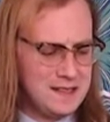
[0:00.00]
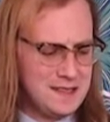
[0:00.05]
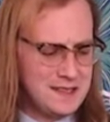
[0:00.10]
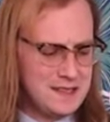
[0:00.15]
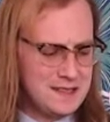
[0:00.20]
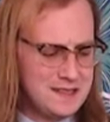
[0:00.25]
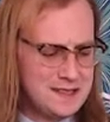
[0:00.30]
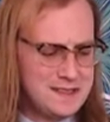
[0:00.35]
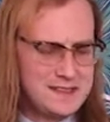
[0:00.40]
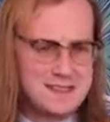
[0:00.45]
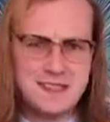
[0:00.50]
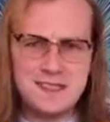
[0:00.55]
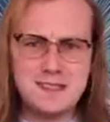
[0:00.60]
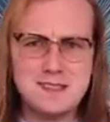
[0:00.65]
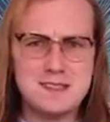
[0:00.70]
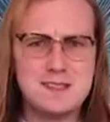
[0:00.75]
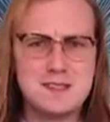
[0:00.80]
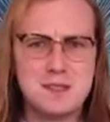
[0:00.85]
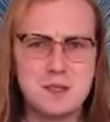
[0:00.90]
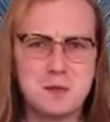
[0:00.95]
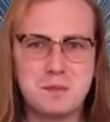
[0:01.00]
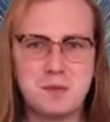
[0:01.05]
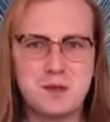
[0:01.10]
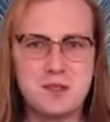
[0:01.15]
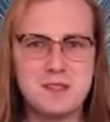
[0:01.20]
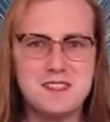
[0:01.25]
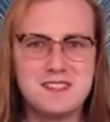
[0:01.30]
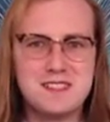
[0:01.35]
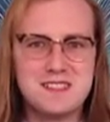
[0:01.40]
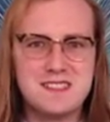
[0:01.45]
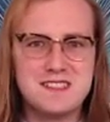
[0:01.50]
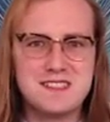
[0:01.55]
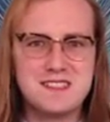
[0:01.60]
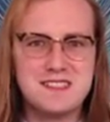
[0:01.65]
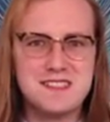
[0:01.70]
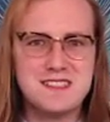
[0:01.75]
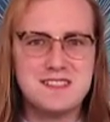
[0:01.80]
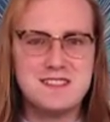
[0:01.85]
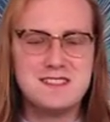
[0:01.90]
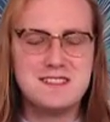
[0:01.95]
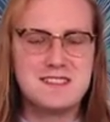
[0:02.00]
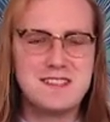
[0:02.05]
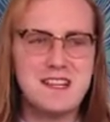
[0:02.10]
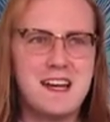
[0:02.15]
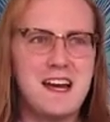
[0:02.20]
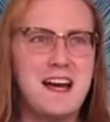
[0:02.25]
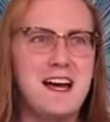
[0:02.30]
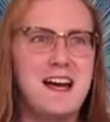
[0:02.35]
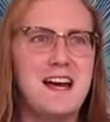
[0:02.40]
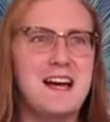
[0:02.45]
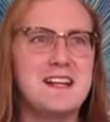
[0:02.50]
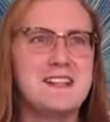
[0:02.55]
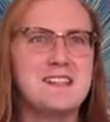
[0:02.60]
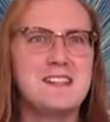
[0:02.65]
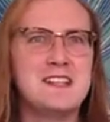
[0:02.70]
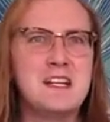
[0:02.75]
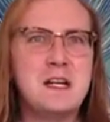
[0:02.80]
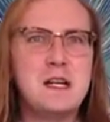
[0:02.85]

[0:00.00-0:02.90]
sinister priestesses and